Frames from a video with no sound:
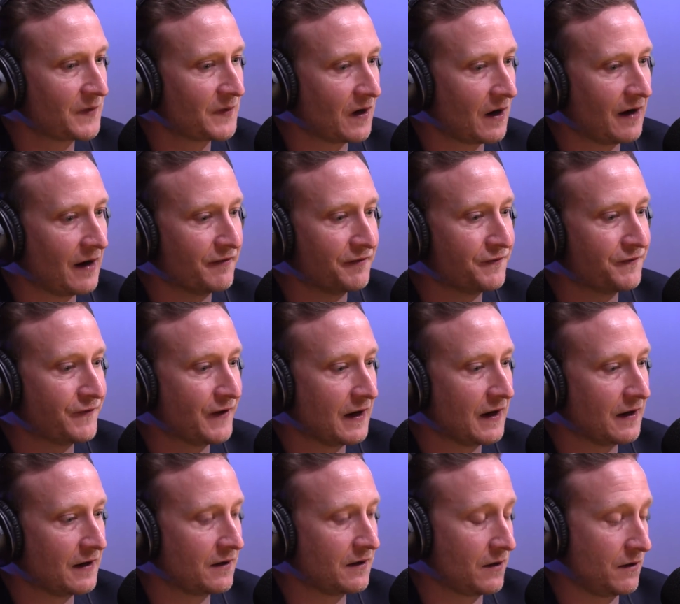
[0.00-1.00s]
I've
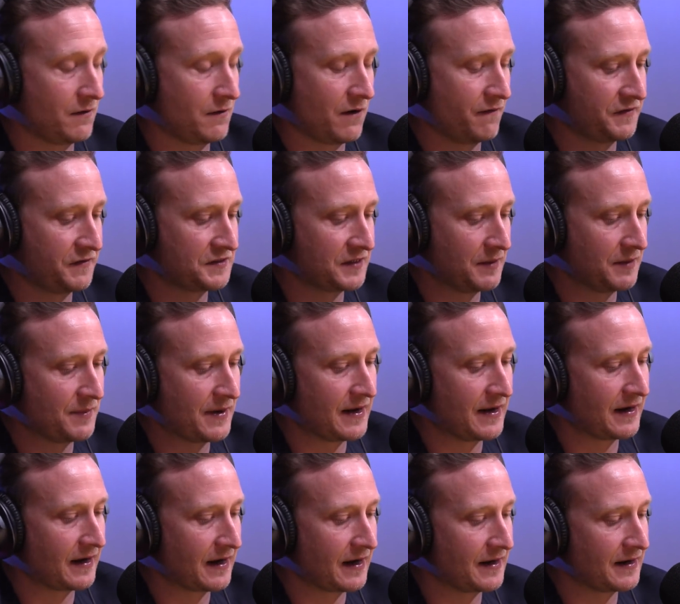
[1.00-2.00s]
uh, obviously
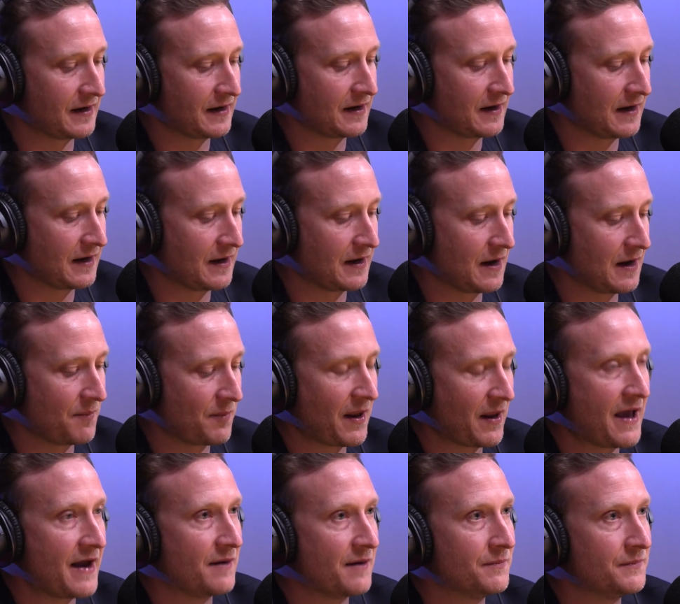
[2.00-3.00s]
being uh, a, a,
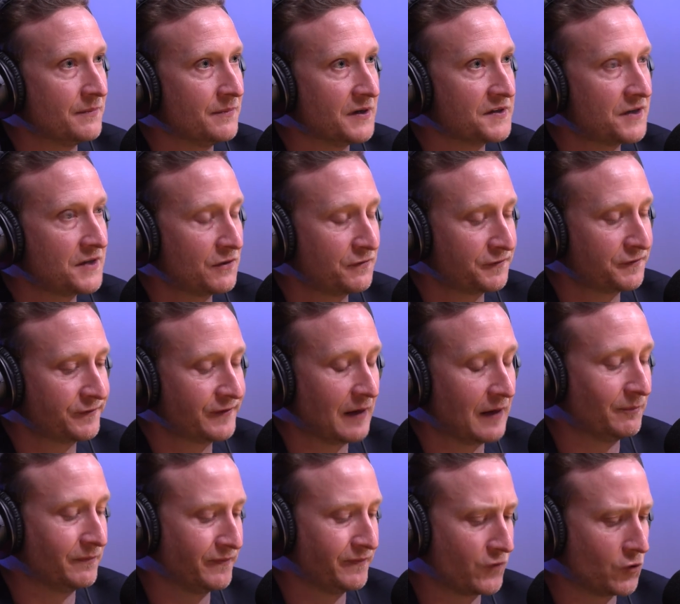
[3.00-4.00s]
planner myself
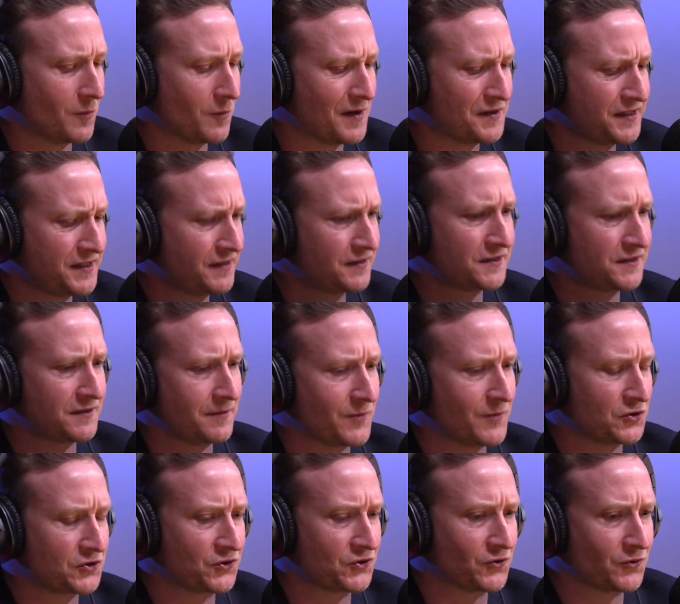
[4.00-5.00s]
um, for all my sins. I'm
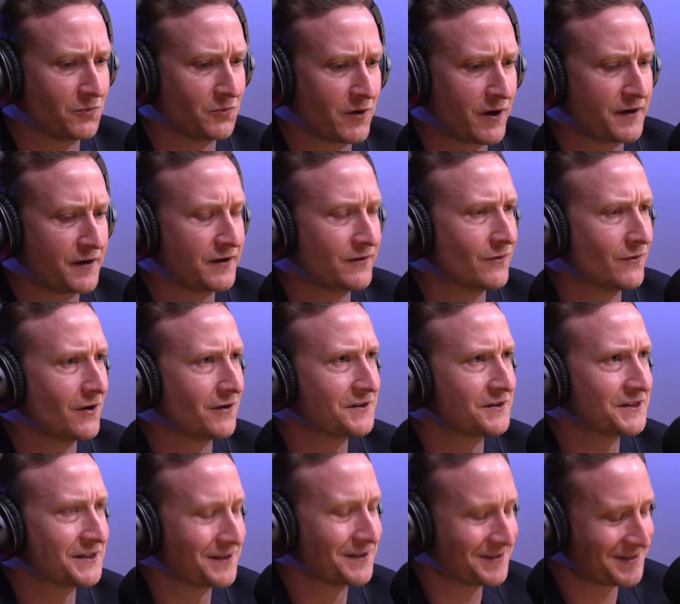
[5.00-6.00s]
not sure what I did wrong
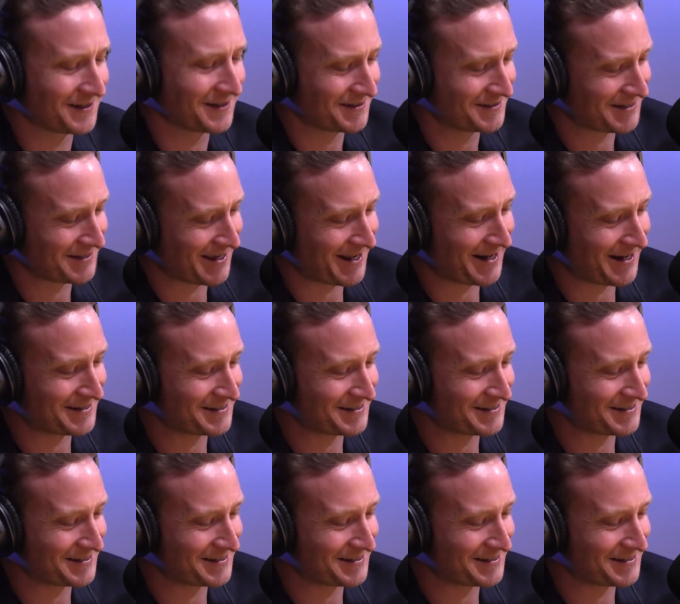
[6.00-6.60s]
to, to, to get